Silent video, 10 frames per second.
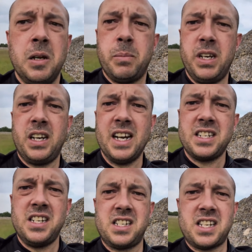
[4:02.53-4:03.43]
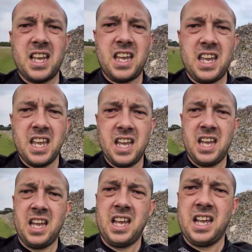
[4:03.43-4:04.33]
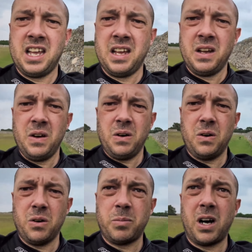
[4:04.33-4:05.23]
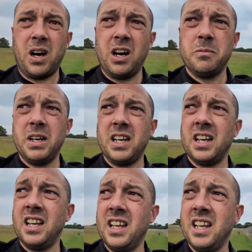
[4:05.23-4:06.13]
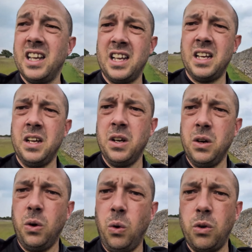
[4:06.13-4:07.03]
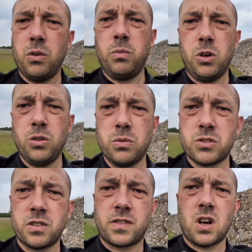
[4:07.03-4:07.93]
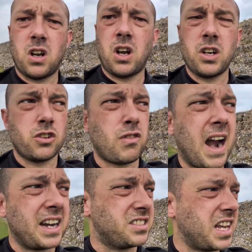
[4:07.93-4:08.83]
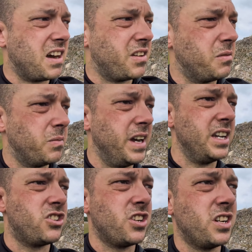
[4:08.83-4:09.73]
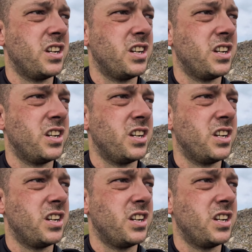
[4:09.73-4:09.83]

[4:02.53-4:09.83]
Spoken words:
But you can actually see all behind me, all the walls have got like cracks down them, which